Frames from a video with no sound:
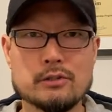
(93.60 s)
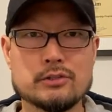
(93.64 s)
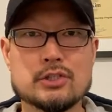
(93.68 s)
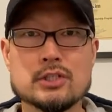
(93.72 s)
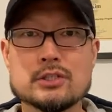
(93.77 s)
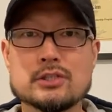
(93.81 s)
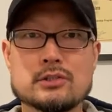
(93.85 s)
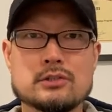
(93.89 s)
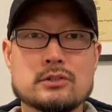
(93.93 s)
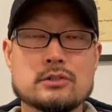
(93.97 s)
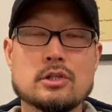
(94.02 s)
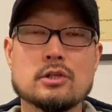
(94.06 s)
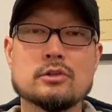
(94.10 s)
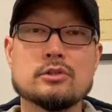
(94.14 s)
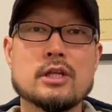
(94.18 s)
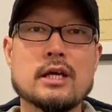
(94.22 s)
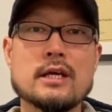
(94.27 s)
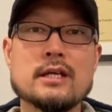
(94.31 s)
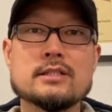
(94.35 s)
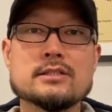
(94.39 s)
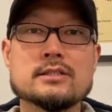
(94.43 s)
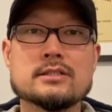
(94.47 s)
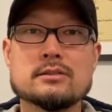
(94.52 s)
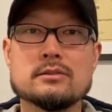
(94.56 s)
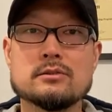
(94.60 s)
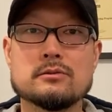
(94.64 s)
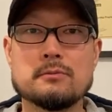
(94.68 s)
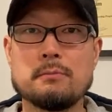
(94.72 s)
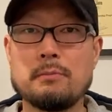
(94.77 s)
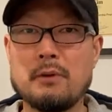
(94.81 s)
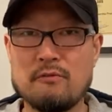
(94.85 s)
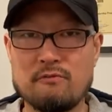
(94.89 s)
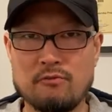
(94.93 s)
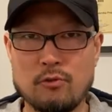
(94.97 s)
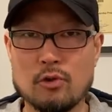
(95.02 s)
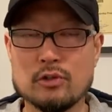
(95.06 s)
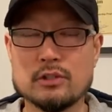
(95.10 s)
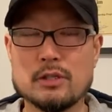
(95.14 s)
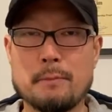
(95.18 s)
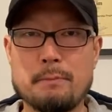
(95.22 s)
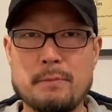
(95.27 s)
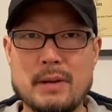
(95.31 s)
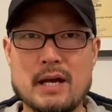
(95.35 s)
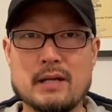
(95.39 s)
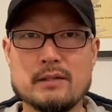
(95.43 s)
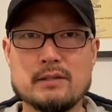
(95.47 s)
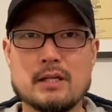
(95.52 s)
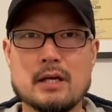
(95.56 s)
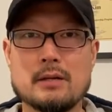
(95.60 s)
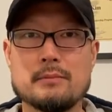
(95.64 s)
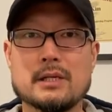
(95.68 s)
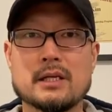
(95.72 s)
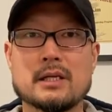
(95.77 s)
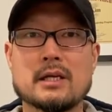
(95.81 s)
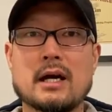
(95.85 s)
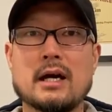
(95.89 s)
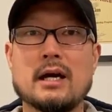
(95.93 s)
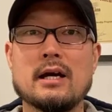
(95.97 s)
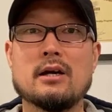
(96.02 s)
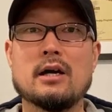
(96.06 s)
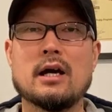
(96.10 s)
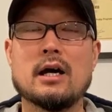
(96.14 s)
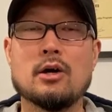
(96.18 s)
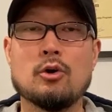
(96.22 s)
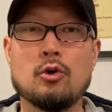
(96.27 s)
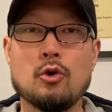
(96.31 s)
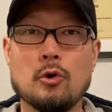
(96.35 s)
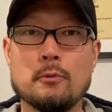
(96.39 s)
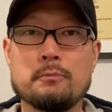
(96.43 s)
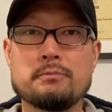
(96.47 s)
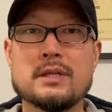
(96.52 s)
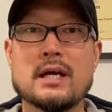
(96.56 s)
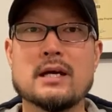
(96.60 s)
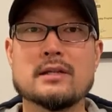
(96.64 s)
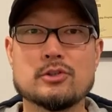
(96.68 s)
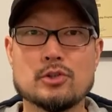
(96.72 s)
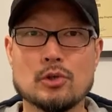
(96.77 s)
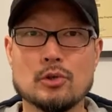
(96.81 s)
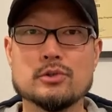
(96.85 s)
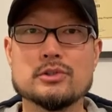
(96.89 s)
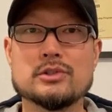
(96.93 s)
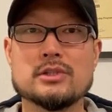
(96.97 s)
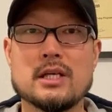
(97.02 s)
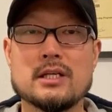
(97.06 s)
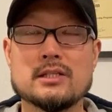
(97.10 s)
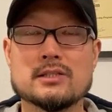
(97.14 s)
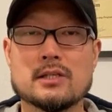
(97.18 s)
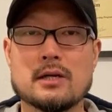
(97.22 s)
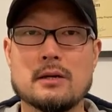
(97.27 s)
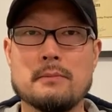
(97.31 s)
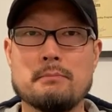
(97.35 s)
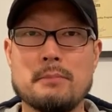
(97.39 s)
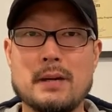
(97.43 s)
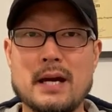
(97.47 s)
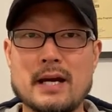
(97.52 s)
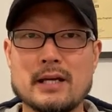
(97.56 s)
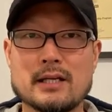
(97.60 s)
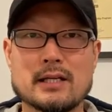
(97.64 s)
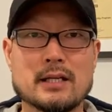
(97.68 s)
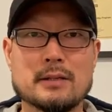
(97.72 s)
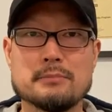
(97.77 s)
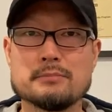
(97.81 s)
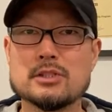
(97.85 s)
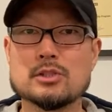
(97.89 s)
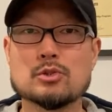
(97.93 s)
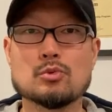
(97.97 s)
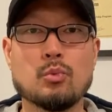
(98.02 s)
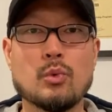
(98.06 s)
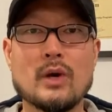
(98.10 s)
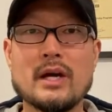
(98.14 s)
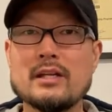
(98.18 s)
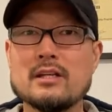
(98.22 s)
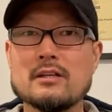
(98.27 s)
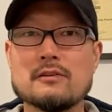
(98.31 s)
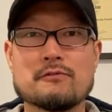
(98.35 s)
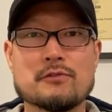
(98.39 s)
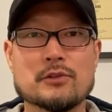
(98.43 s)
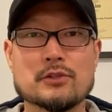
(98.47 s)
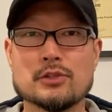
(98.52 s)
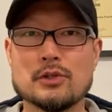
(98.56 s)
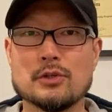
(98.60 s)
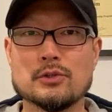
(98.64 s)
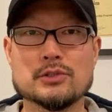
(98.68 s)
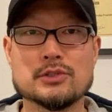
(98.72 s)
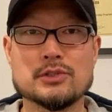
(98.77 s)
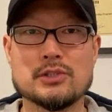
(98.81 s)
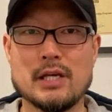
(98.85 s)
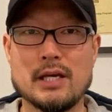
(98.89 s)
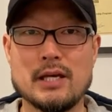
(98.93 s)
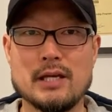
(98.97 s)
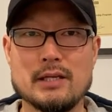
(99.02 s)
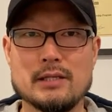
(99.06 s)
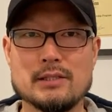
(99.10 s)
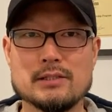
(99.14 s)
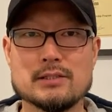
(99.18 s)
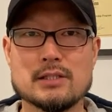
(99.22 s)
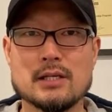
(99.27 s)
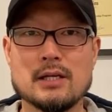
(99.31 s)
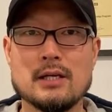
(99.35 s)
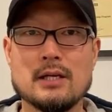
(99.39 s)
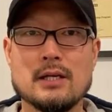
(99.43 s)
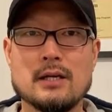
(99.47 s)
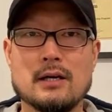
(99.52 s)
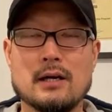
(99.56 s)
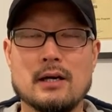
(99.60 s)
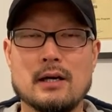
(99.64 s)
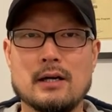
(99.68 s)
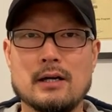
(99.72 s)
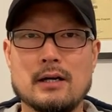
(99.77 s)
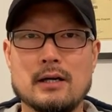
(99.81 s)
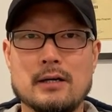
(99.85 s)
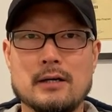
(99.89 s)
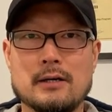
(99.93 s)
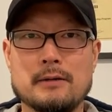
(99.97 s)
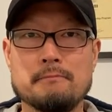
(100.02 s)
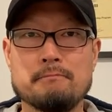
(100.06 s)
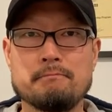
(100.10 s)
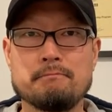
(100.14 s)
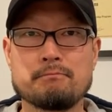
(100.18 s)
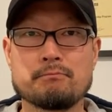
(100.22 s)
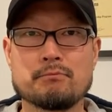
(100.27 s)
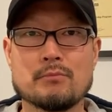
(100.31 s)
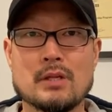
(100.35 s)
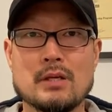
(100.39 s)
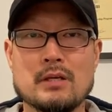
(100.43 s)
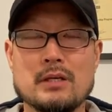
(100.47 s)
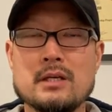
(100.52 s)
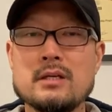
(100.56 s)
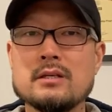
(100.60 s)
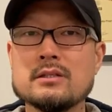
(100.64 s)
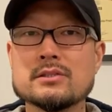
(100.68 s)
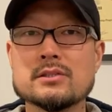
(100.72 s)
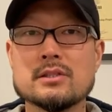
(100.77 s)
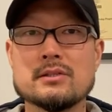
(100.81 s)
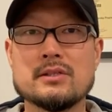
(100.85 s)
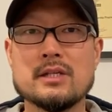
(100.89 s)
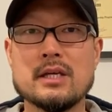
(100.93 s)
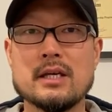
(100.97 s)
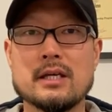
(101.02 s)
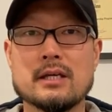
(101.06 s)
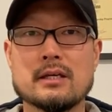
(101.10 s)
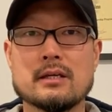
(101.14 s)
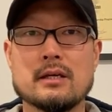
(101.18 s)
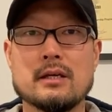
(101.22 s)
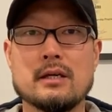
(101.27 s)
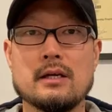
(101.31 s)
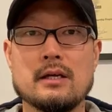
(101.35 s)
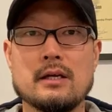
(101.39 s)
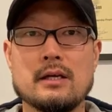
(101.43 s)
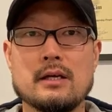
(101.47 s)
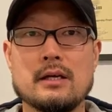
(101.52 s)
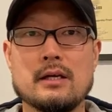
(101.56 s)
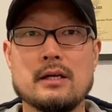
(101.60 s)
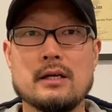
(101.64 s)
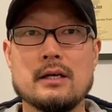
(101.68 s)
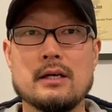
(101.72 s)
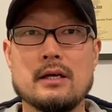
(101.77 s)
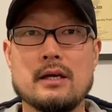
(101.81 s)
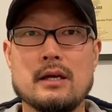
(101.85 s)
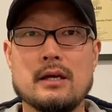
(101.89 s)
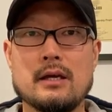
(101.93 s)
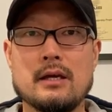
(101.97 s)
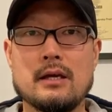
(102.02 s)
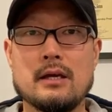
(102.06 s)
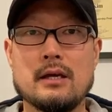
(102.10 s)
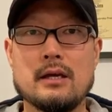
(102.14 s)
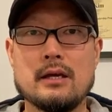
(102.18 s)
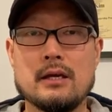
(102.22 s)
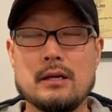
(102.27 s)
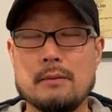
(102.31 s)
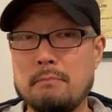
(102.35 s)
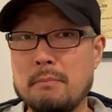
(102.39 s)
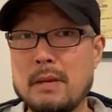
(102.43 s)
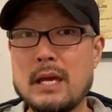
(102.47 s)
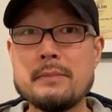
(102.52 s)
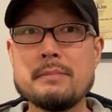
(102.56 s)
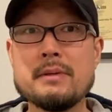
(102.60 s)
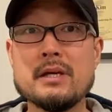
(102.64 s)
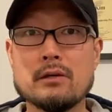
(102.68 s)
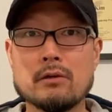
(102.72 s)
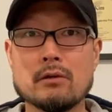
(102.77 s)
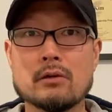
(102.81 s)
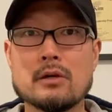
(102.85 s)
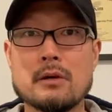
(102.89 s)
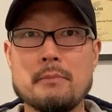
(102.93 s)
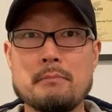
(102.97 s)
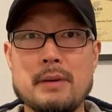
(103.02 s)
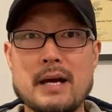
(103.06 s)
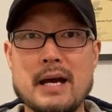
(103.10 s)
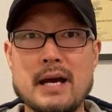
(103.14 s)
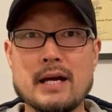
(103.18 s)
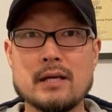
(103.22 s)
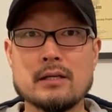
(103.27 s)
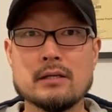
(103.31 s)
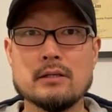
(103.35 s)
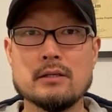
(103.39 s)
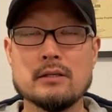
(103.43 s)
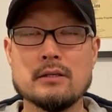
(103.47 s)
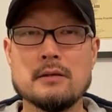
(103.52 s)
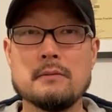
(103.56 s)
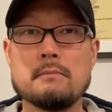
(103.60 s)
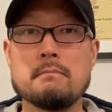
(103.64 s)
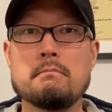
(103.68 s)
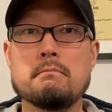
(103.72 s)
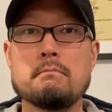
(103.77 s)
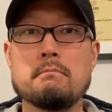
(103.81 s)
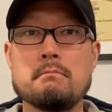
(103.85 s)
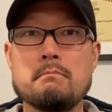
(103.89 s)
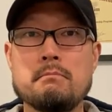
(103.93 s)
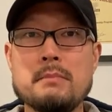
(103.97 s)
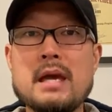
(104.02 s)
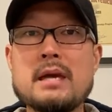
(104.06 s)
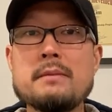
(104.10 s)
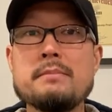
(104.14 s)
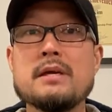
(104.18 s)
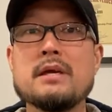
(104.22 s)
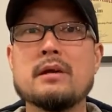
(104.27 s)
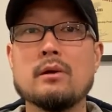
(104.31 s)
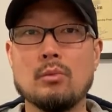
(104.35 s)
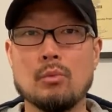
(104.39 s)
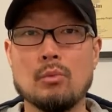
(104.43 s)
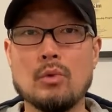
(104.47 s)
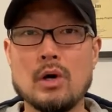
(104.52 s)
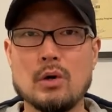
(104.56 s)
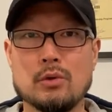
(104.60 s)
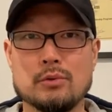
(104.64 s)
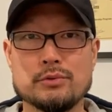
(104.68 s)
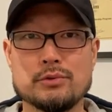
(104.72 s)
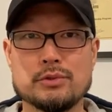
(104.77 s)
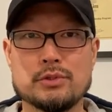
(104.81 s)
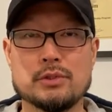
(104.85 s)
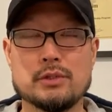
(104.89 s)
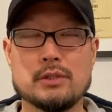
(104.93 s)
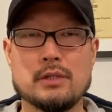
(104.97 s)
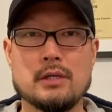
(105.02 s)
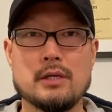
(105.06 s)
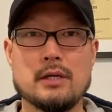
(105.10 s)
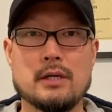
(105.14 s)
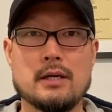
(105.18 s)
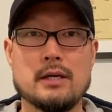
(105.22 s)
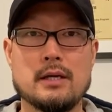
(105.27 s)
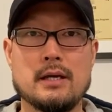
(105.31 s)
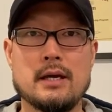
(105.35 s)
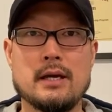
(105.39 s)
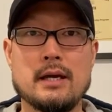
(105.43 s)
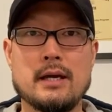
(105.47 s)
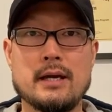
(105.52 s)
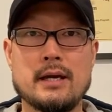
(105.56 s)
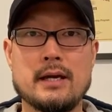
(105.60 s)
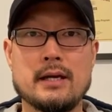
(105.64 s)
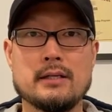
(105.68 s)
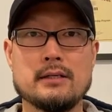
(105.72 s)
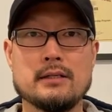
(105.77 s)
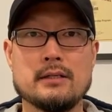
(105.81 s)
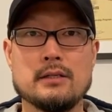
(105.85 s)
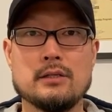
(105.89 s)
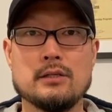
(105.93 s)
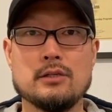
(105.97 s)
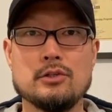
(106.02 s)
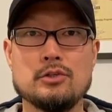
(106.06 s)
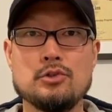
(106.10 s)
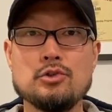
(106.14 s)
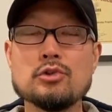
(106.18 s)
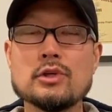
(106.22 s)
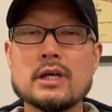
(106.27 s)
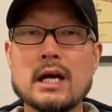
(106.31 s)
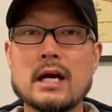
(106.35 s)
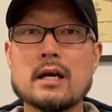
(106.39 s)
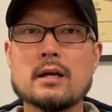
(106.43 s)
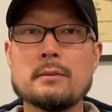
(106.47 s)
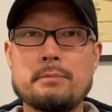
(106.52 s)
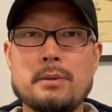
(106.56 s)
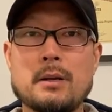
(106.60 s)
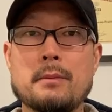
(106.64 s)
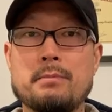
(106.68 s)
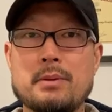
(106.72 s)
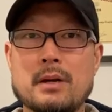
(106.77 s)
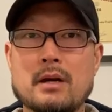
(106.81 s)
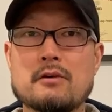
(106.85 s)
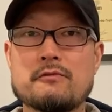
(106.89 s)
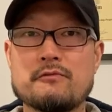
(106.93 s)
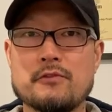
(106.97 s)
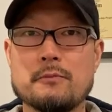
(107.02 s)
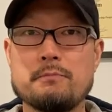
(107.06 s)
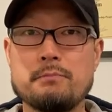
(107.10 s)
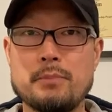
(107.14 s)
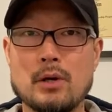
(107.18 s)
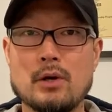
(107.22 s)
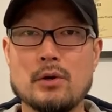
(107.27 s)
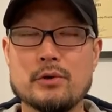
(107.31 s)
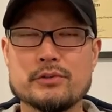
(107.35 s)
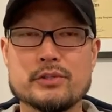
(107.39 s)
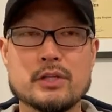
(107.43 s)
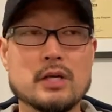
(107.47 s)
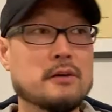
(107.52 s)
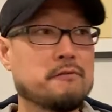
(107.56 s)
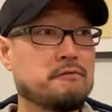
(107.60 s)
Just the days before the pandemic, I hope that those days come back, and I'm just waiting for those days. Here's the thing. Maybe it'll come back. Maybe it won't. And you got to prepare for both.